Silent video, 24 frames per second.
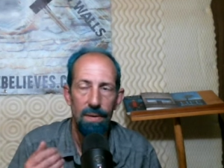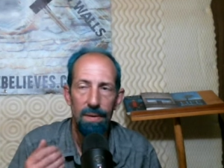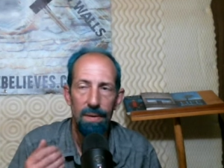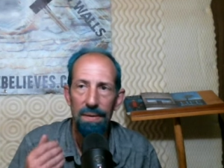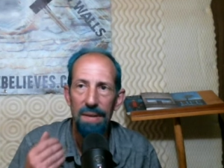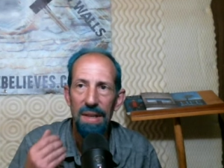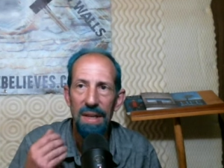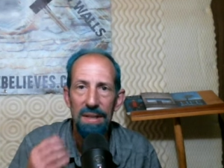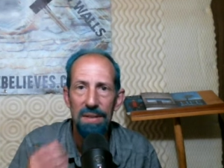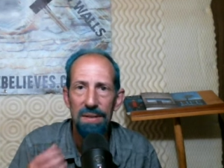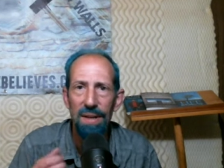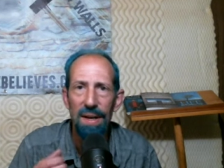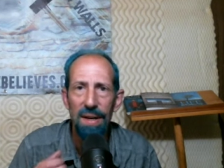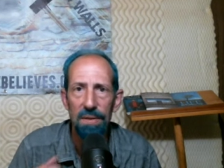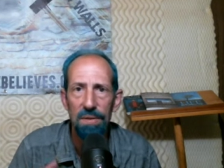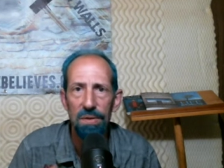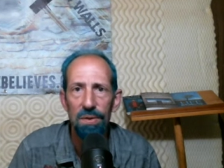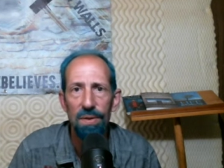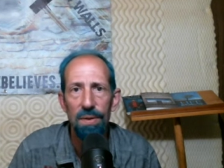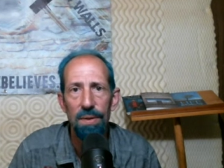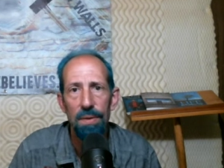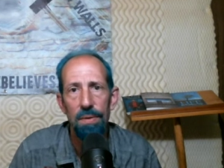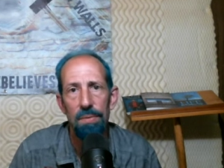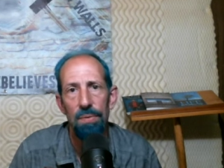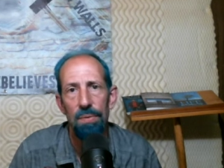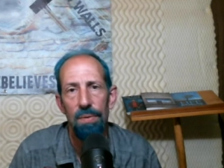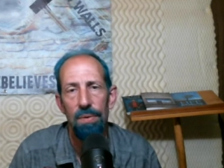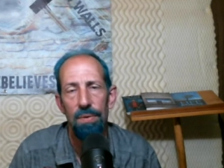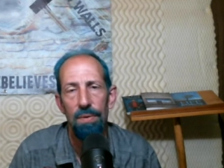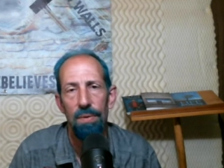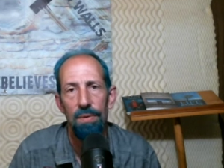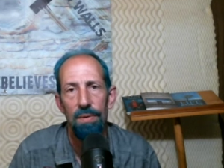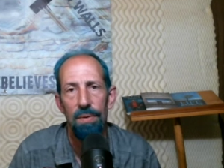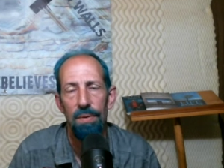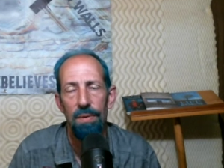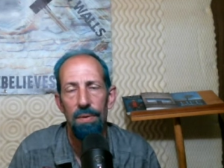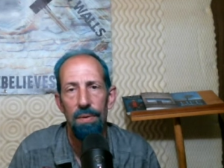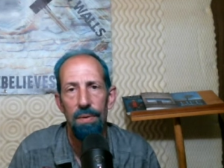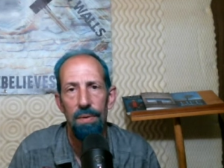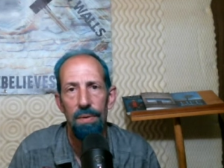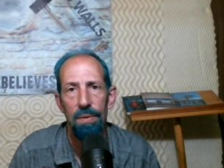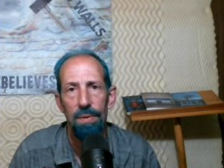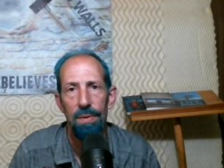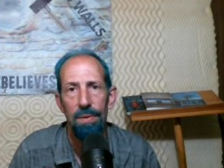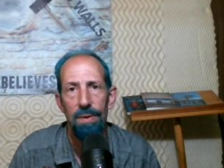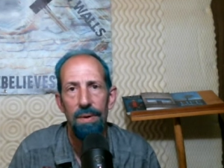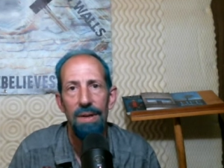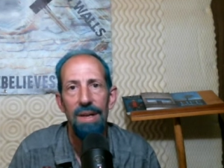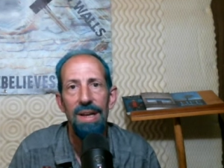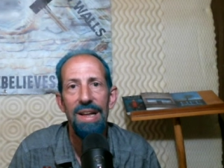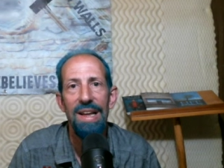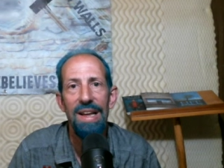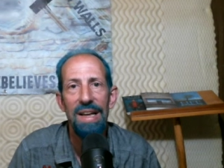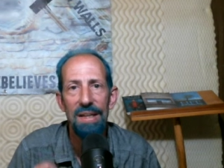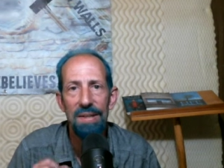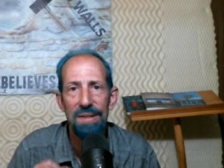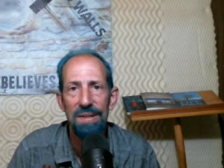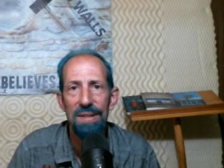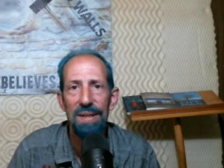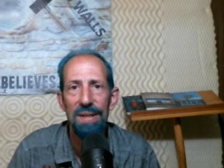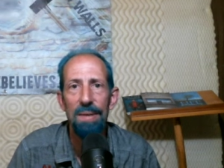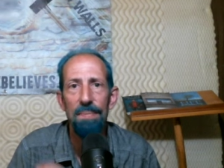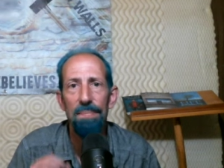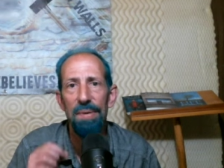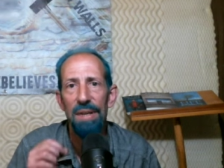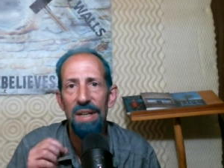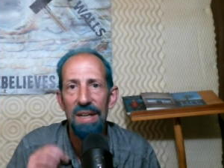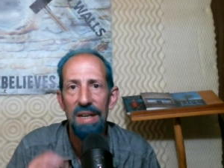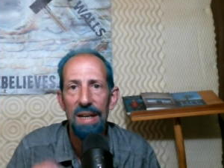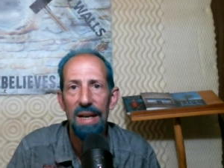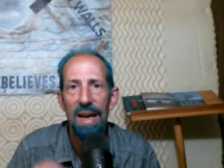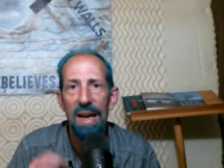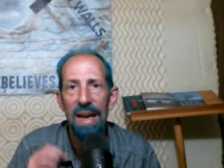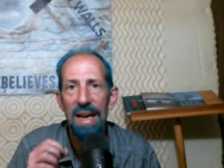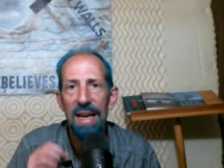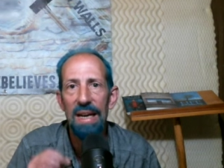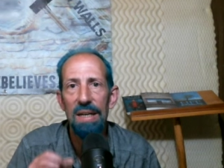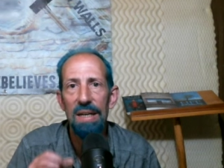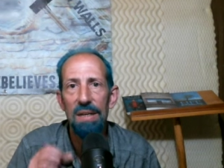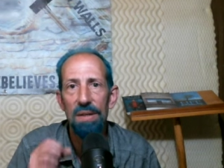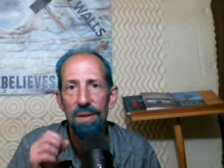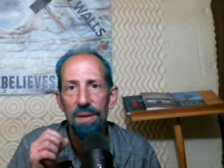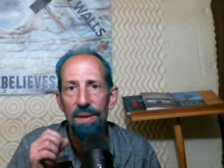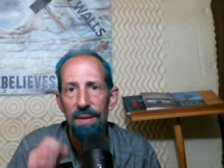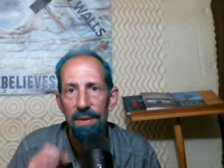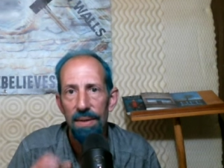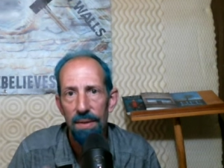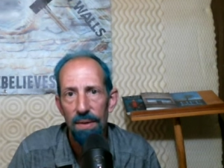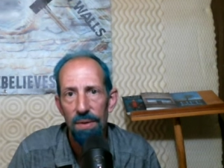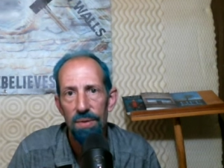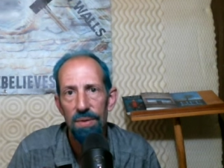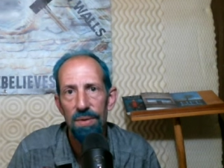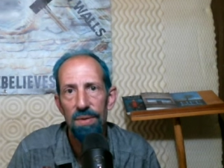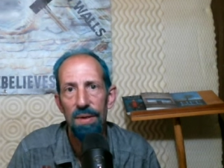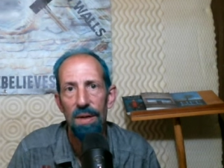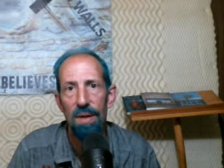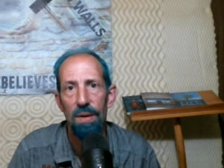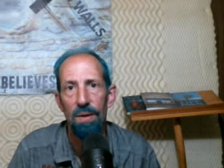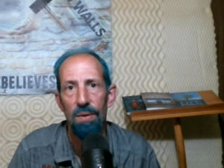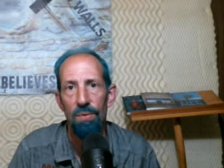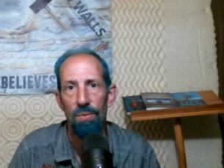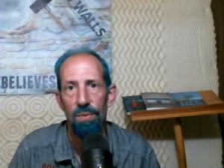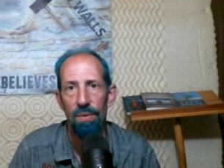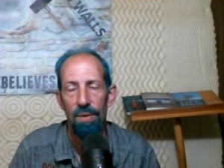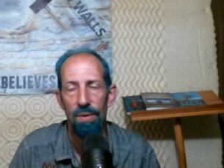That's not true. It simply ain't so.